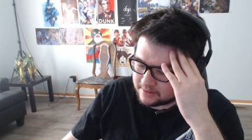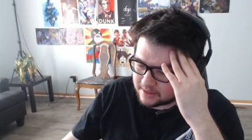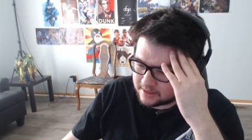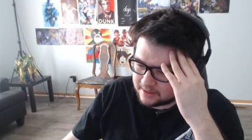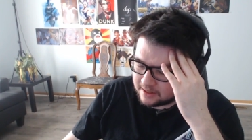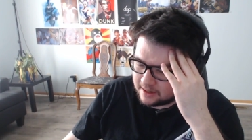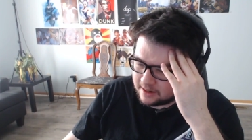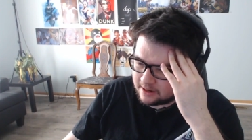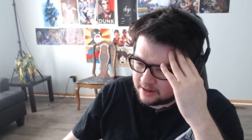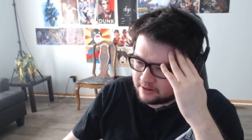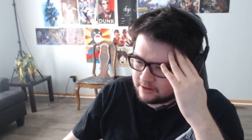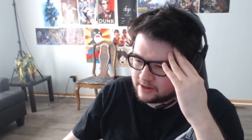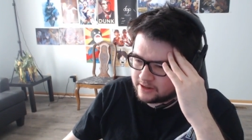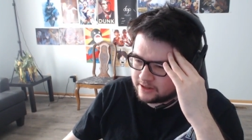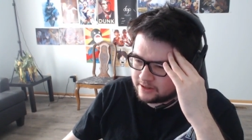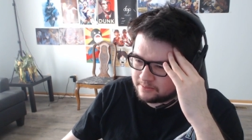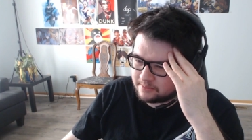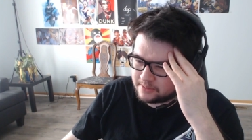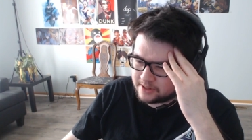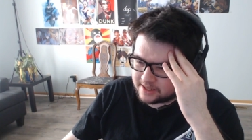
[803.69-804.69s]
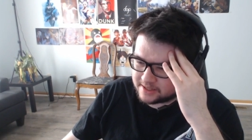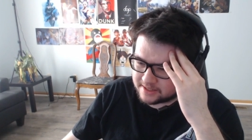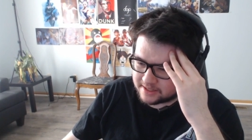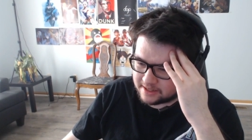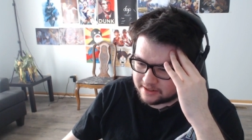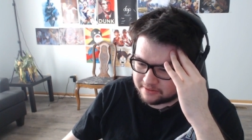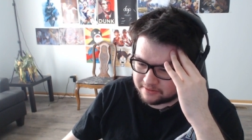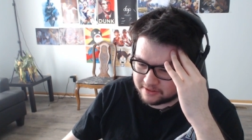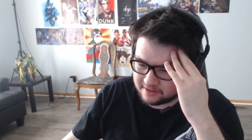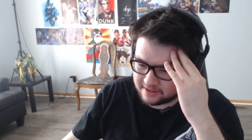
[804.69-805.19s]
the diarrhea because I
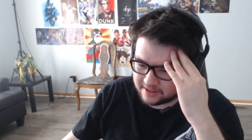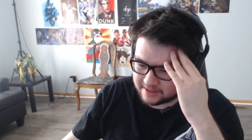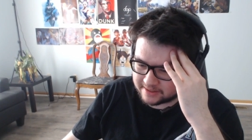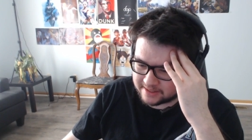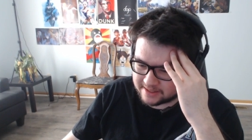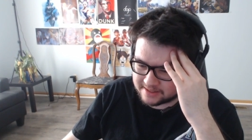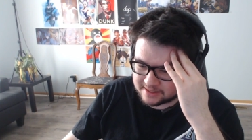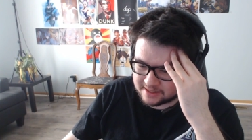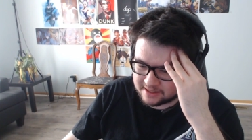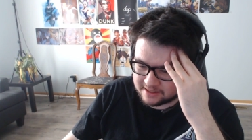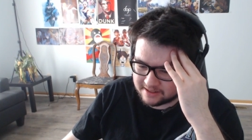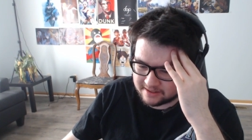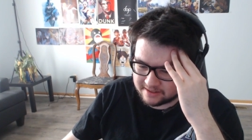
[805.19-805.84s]
feel like that's kind